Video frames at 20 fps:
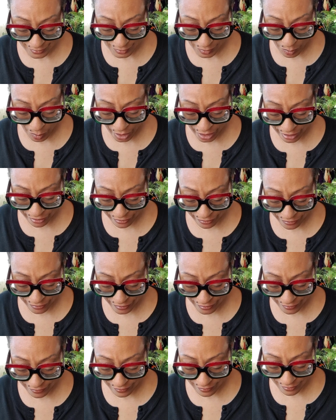What
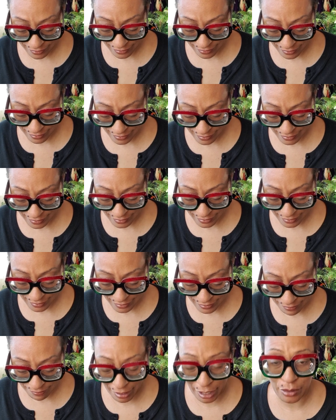if
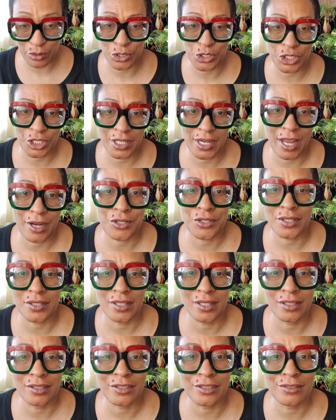marriage could
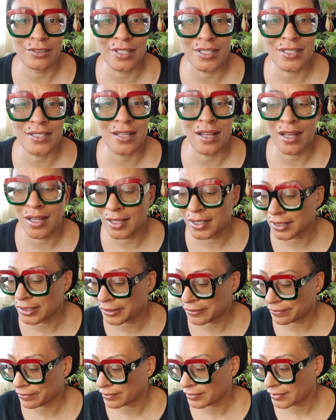actually include us all?